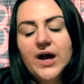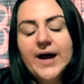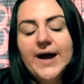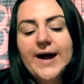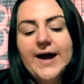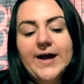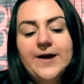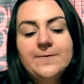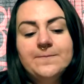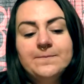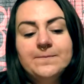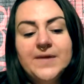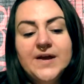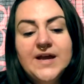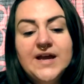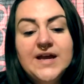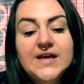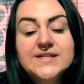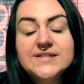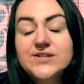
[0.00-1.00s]
And
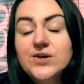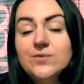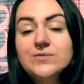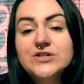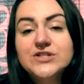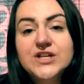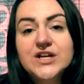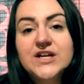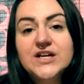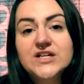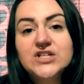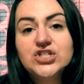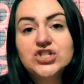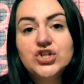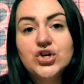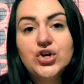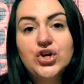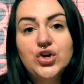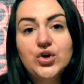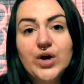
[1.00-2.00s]
so I'm just gonna show
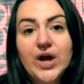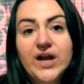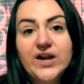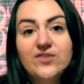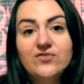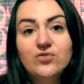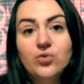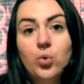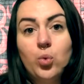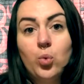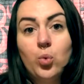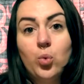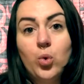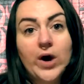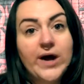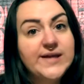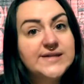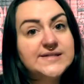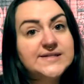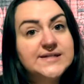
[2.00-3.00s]
you kind of
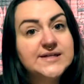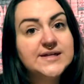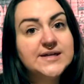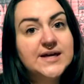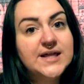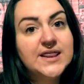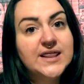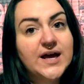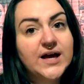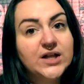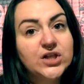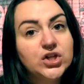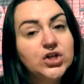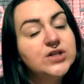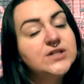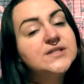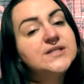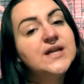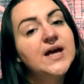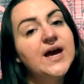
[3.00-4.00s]
what that
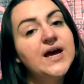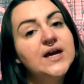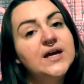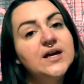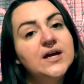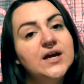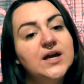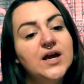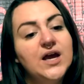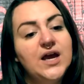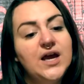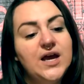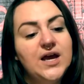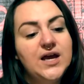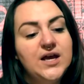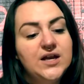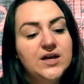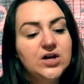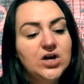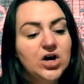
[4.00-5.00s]
looks like
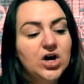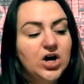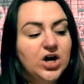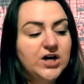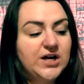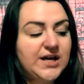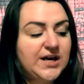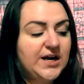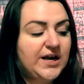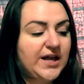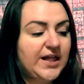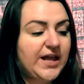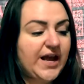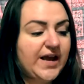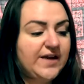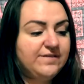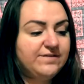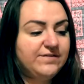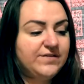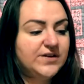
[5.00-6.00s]
in our day-to-day
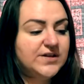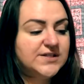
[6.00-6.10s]
life.